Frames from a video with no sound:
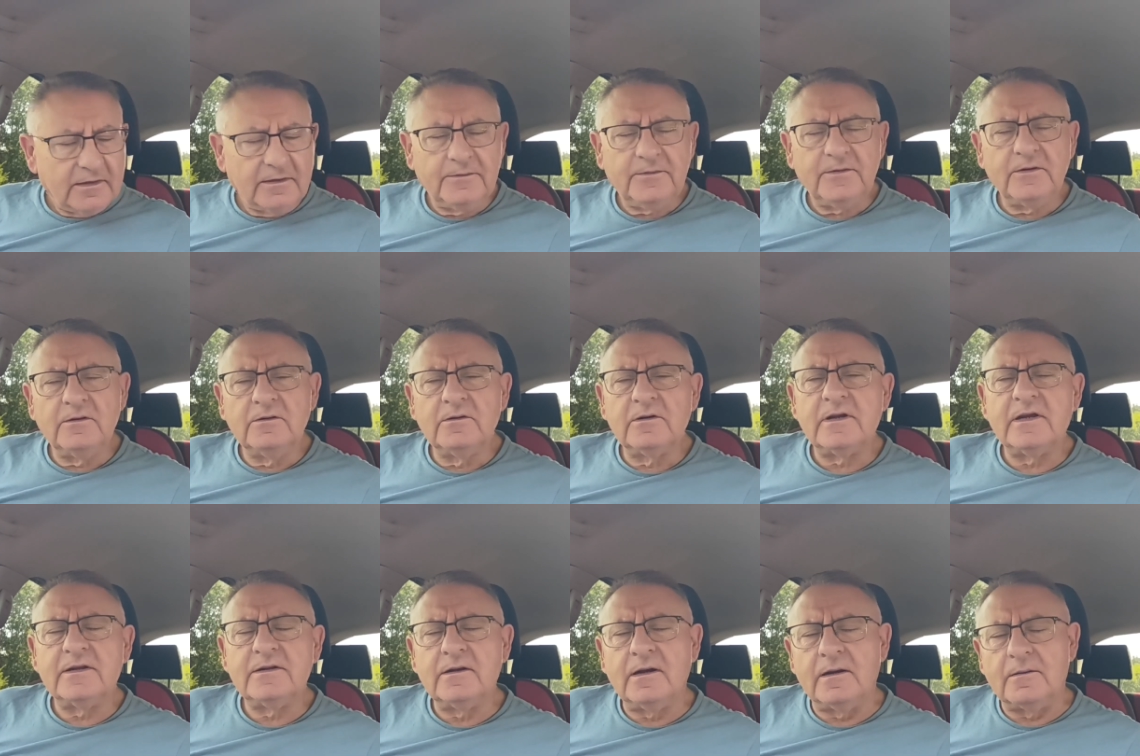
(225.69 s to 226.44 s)
if you
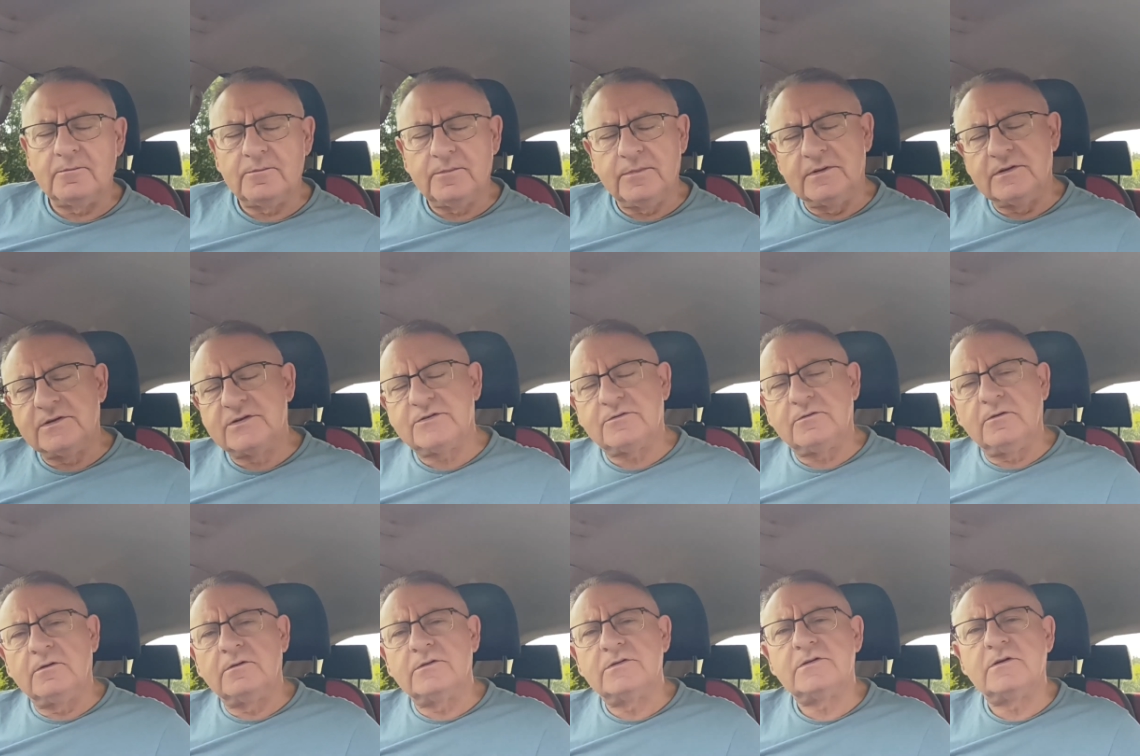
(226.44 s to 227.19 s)
look it up in
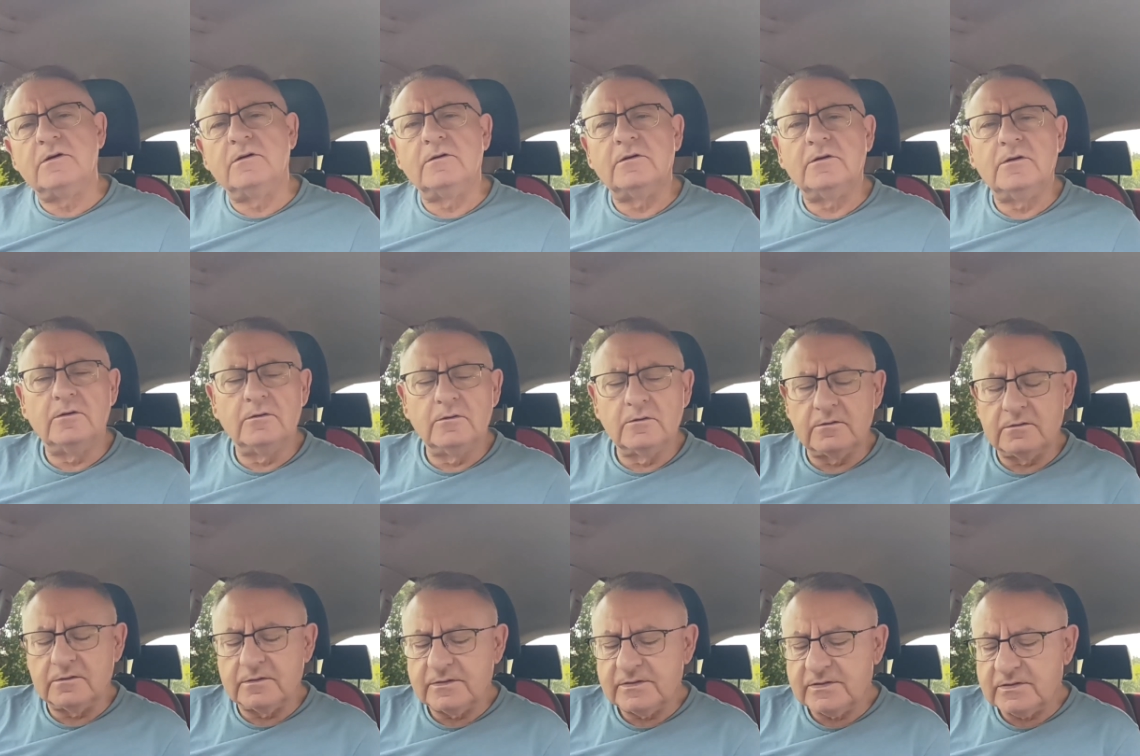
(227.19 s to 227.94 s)
Strong's
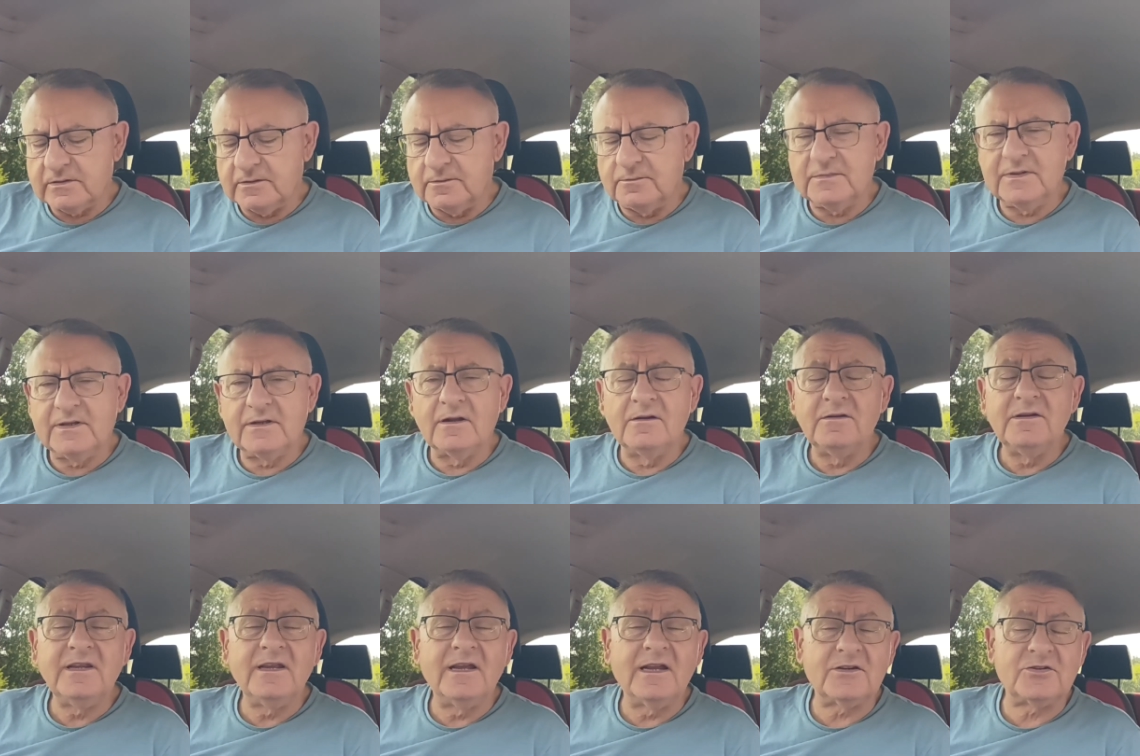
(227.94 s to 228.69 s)
Concordance, um, it
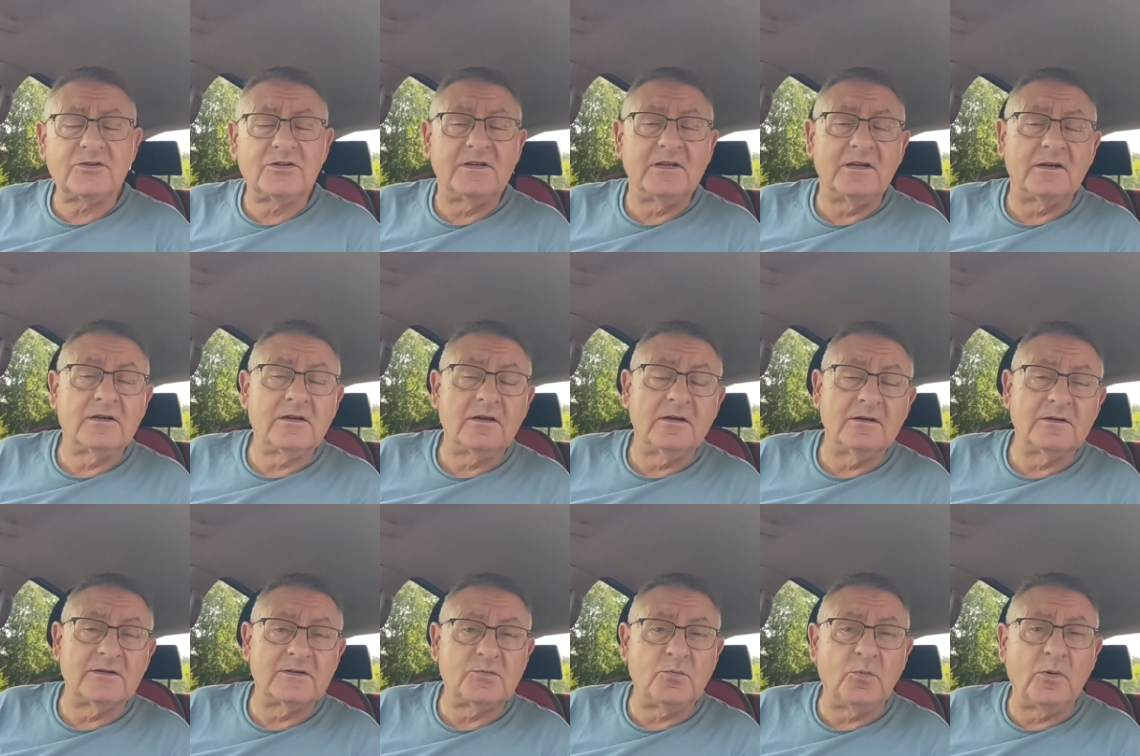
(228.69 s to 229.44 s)
only actually
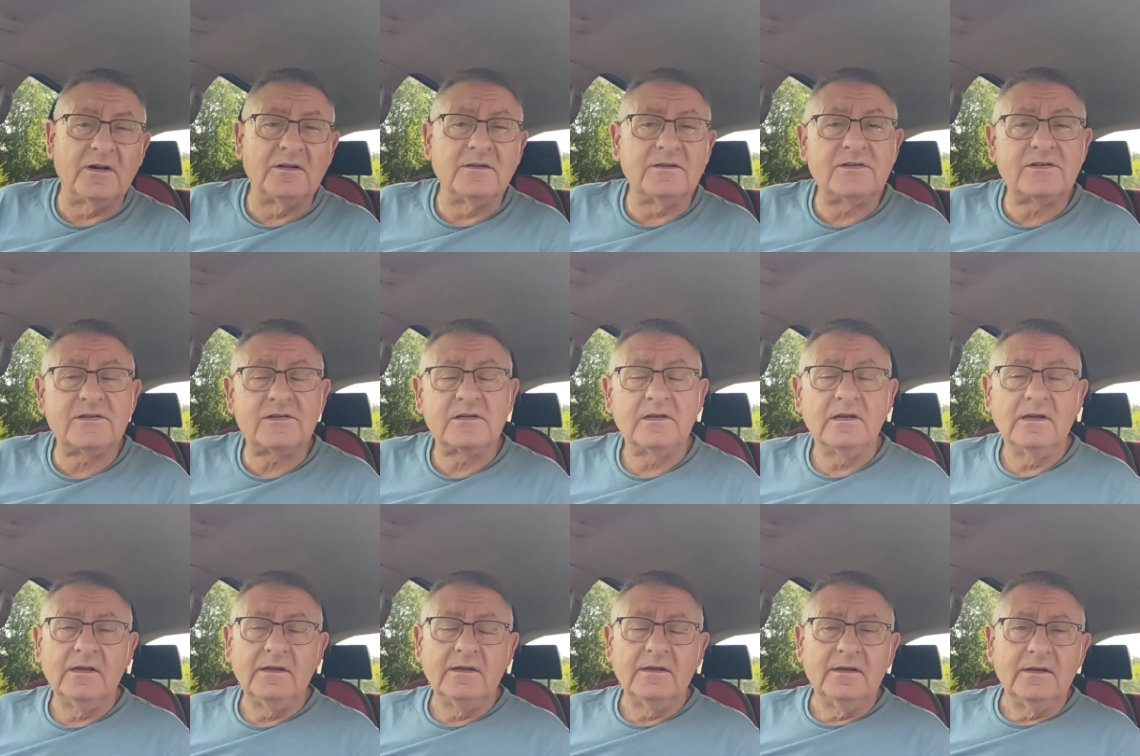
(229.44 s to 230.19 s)
occurs once
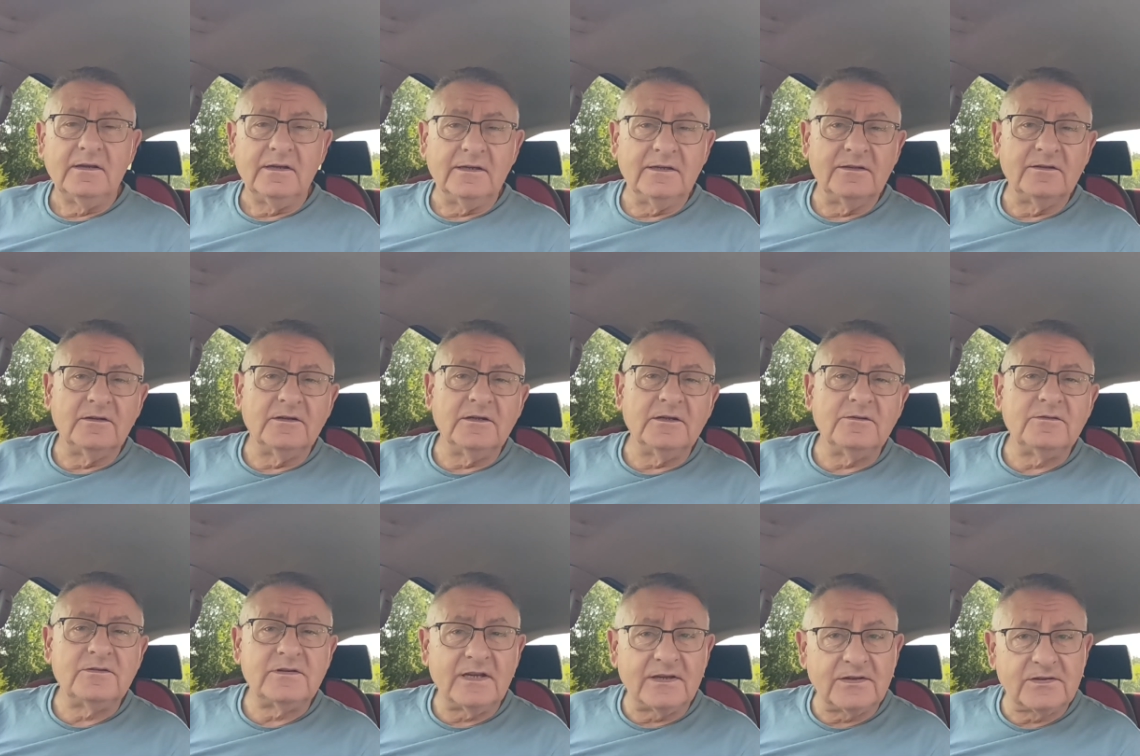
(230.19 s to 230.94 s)
in the
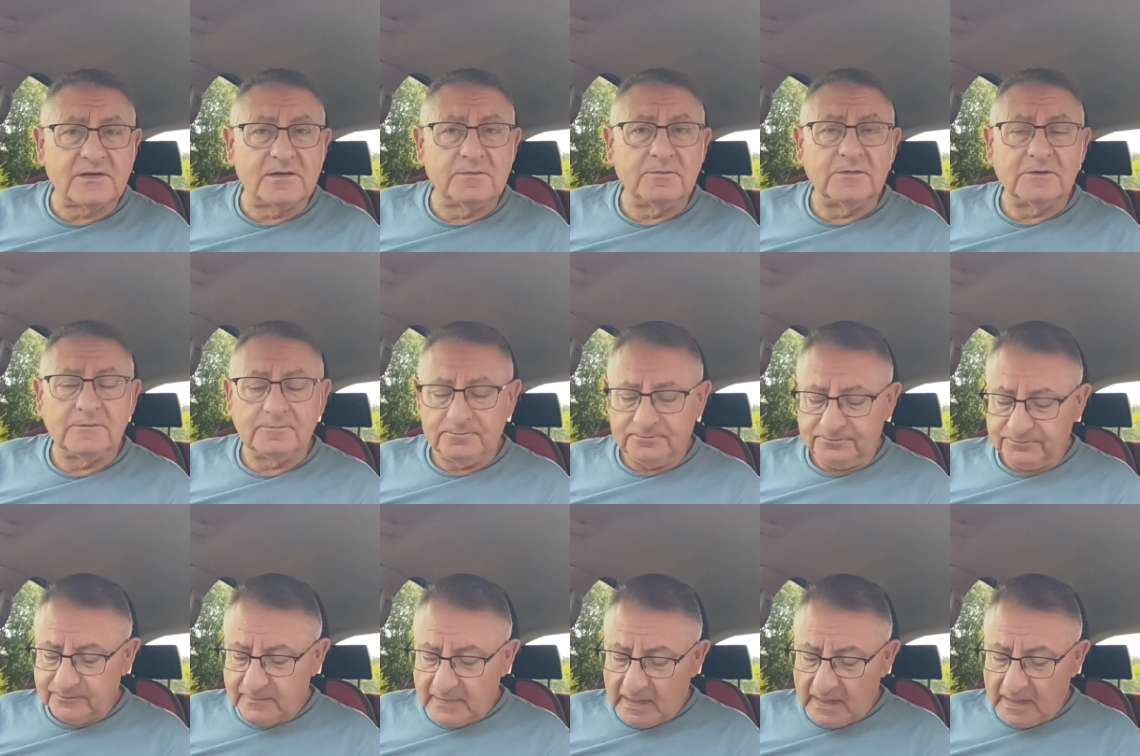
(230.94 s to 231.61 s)
New Testament,